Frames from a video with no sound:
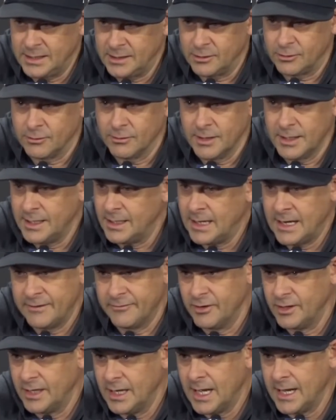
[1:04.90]
and grit
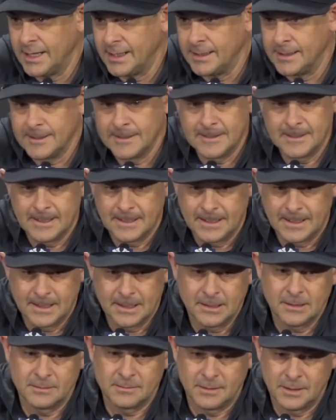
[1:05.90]
every night.
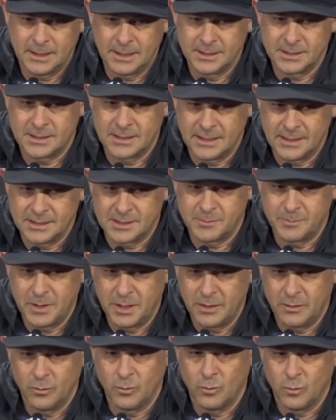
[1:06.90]
Uh, it's it's
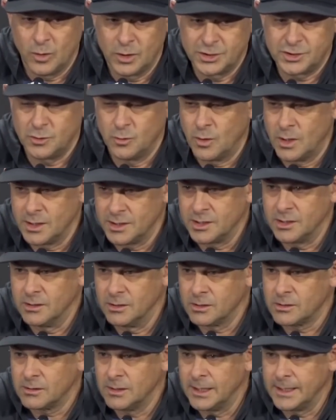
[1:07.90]
been what you want it to
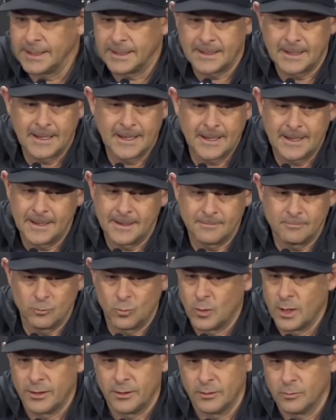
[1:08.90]
look like, and
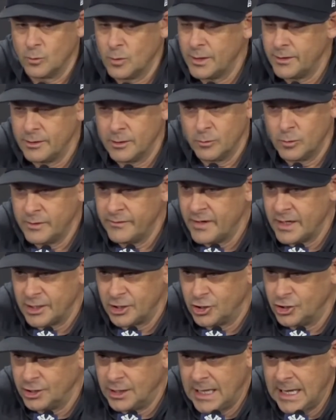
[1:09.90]
whether whether we've had a
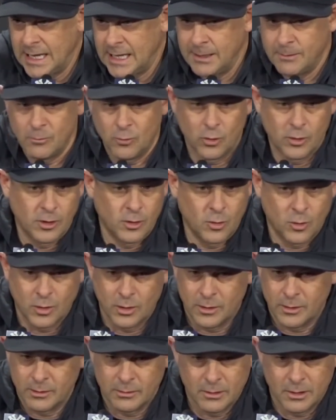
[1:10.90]
good game or
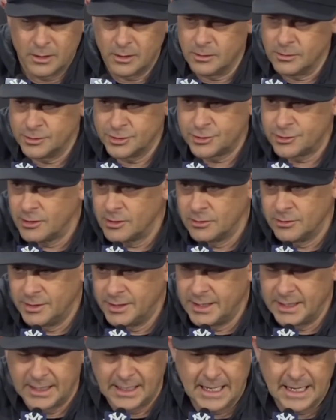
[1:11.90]
or, or struggled
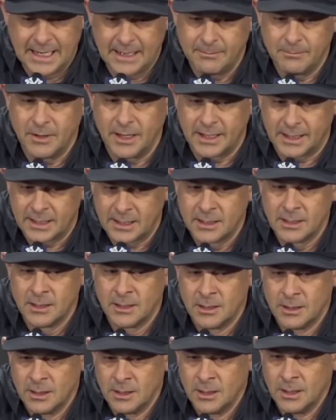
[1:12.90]
in a game, like
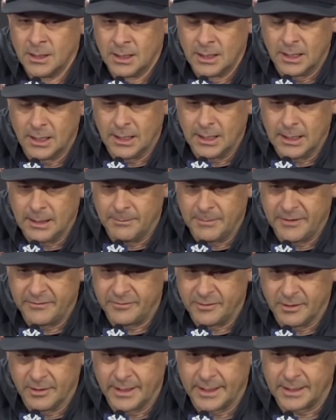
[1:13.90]
um, I
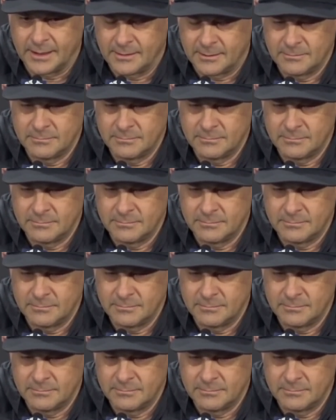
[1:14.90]
feel like